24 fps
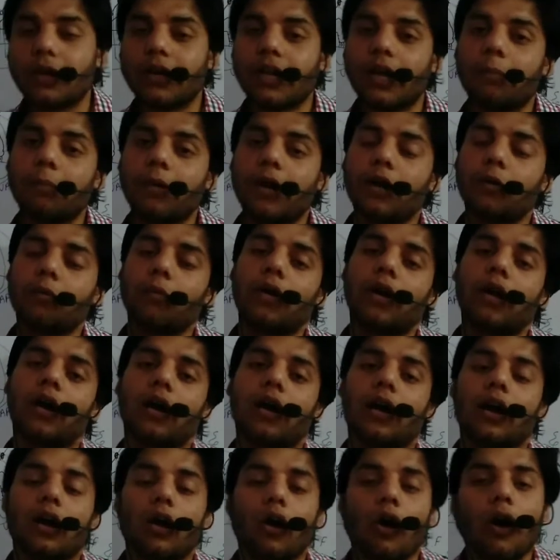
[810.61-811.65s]
time it will
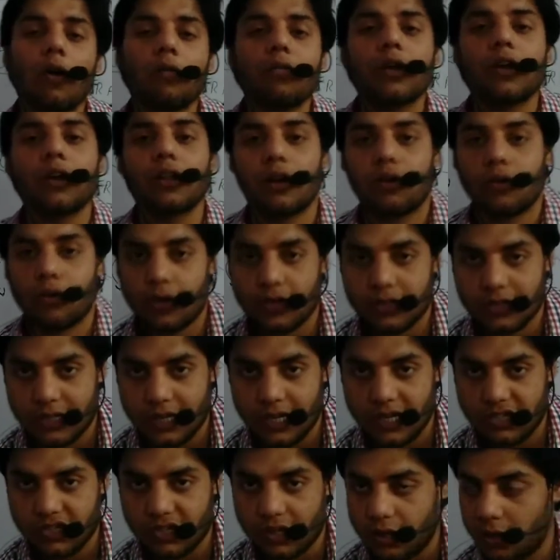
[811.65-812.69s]
occur after the
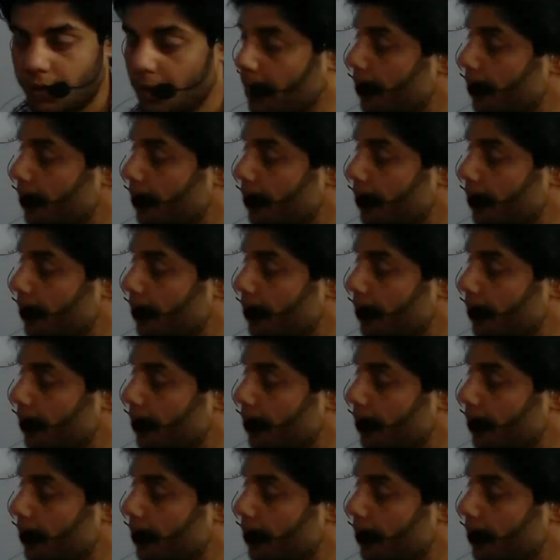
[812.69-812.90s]
translation.